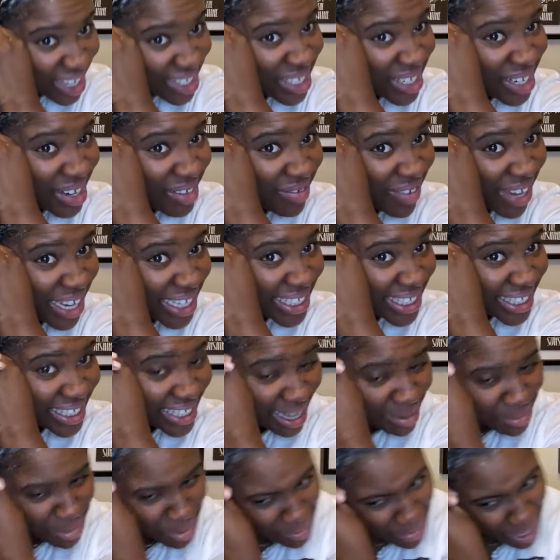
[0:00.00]
see the faces I
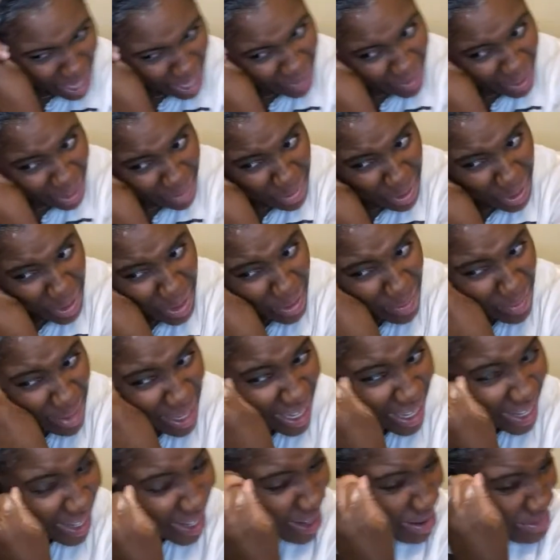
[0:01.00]
be making I be doing my hair? I